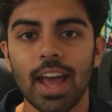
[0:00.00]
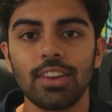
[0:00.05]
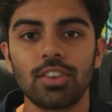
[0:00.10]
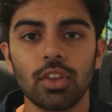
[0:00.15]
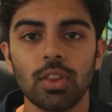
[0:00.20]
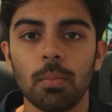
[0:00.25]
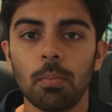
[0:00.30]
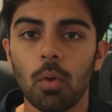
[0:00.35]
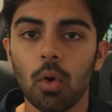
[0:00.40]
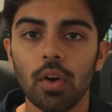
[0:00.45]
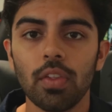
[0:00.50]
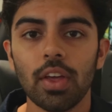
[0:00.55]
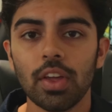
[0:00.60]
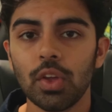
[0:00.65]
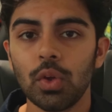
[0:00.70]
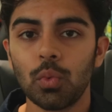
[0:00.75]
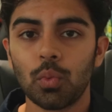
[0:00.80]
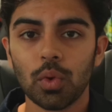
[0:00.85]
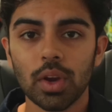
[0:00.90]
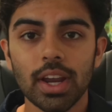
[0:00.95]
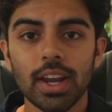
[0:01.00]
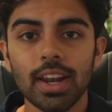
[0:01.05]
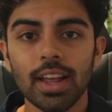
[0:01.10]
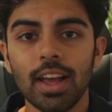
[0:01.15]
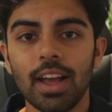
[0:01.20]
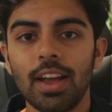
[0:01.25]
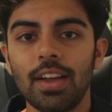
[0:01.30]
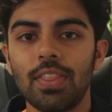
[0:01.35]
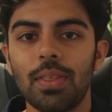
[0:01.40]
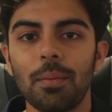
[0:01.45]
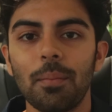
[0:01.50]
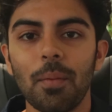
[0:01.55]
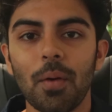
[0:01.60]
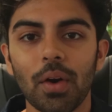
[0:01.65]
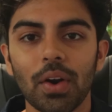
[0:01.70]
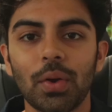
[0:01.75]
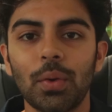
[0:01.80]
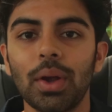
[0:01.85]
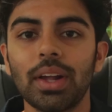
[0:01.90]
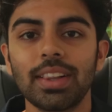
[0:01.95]
And so the more that you read, the
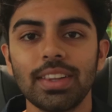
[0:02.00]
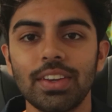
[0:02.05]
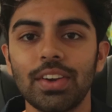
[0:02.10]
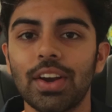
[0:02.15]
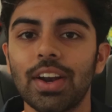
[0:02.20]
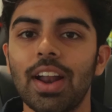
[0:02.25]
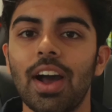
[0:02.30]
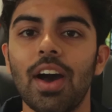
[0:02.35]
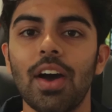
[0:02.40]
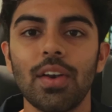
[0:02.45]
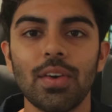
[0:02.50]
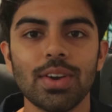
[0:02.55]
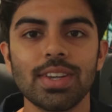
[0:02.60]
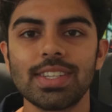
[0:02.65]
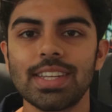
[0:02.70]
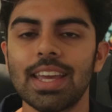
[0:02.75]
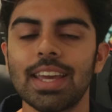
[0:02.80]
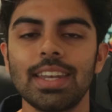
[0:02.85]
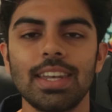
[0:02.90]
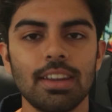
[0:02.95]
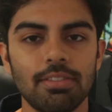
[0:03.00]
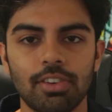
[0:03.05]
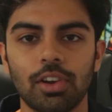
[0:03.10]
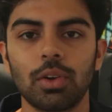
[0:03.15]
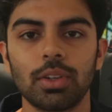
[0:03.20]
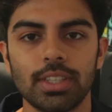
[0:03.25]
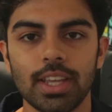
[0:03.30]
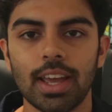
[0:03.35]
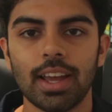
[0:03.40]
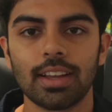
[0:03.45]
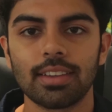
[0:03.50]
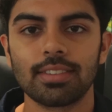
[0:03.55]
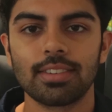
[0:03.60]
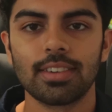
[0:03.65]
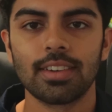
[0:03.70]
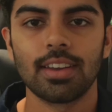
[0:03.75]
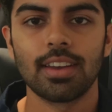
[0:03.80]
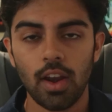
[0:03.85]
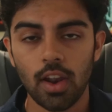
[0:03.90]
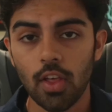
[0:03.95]
more quickly you're gonna understand difficult
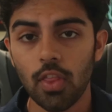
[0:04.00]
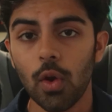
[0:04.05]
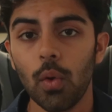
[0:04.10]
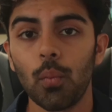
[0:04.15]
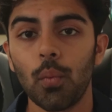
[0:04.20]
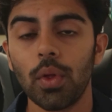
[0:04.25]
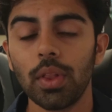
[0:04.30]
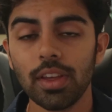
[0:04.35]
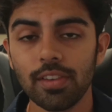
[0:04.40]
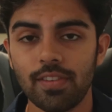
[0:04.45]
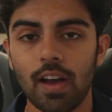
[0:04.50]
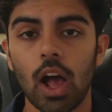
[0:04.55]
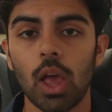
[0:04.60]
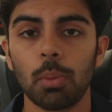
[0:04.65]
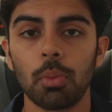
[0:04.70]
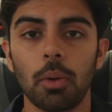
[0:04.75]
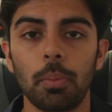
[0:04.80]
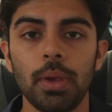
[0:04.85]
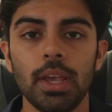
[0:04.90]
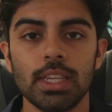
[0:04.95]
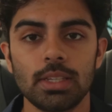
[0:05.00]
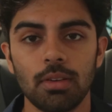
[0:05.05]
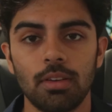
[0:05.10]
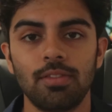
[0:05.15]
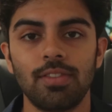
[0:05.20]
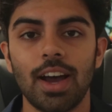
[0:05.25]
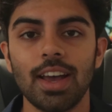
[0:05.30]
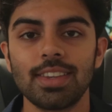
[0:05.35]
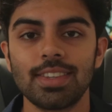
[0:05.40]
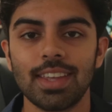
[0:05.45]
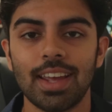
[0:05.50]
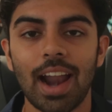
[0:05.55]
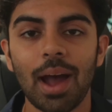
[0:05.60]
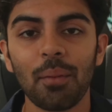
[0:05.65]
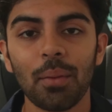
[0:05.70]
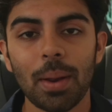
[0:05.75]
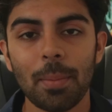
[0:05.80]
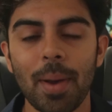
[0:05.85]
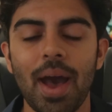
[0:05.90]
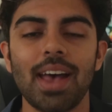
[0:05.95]
text. Another really valuable piece of advice that I
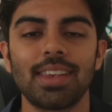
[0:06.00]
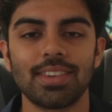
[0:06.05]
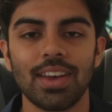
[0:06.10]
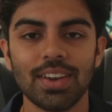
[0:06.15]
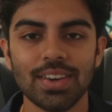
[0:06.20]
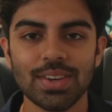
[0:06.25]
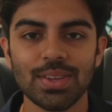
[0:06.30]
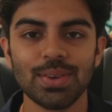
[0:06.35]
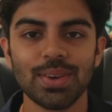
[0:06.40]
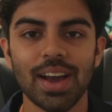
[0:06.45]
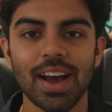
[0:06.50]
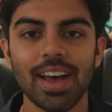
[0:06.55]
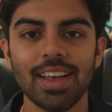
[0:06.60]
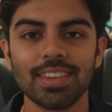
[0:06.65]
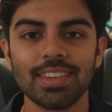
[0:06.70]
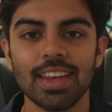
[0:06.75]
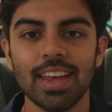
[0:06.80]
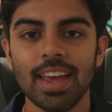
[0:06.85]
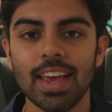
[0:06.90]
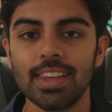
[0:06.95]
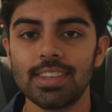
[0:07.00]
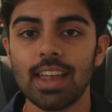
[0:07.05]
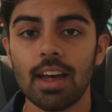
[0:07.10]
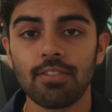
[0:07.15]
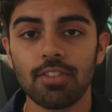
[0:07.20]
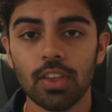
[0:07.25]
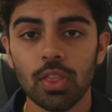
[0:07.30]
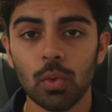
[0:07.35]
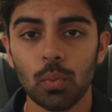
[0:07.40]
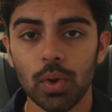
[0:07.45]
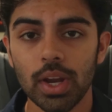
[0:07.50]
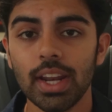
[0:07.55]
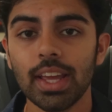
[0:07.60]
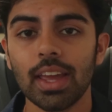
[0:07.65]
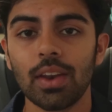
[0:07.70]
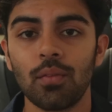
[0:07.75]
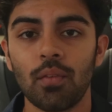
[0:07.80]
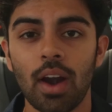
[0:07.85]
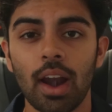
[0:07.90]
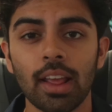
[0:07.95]
wanna pass on to you guys is that for the reading
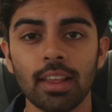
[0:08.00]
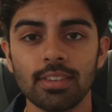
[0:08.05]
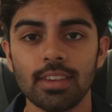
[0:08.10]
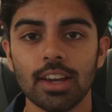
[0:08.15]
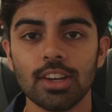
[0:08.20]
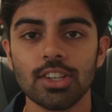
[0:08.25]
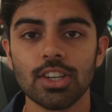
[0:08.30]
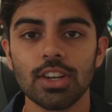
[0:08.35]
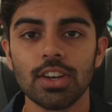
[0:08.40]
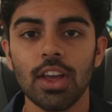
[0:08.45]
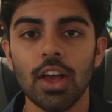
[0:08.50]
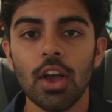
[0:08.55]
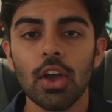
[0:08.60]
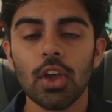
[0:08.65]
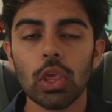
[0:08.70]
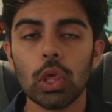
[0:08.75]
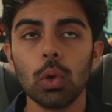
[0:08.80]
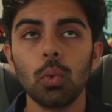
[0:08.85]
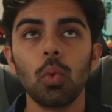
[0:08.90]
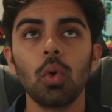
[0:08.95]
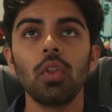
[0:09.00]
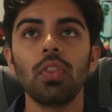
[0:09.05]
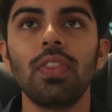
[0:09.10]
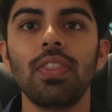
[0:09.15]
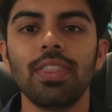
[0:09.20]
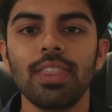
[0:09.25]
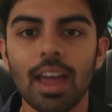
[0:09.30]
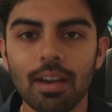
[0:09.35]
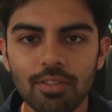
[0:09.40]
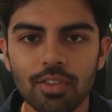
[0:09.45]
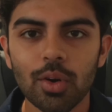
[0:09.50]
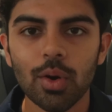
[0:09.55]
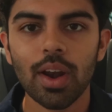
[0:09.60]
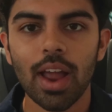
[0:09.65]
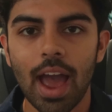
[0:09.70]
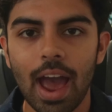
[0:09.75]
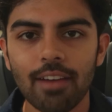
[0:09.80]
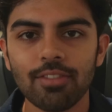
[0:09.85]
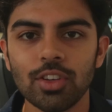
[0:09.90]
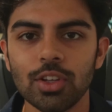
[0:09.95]
and writing section, you will never
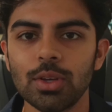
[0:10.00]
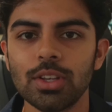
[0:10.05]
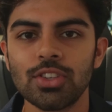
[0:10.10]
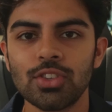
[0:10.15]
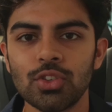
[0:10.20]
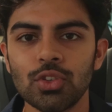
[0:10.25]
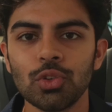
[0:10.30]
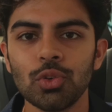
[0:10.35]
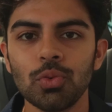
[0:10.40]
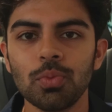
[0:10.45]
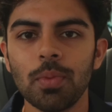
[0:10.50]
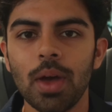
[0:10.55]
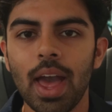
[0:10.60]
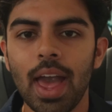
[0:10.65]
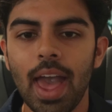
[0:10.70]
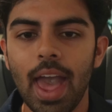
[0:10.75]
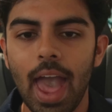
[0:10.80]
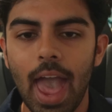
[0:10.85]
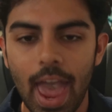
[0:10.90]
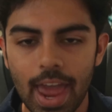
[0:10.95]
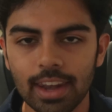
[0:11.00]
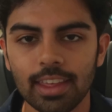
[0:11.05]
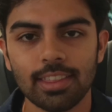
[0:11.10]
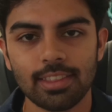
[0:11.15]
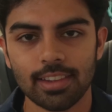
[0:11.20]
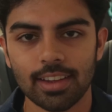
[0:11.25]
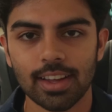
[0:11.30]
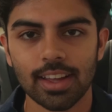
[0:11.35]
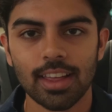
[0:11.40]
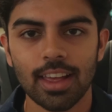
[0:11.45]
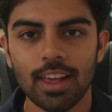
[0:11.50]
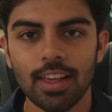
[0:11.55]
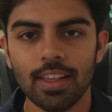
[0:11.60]
have to assume anything.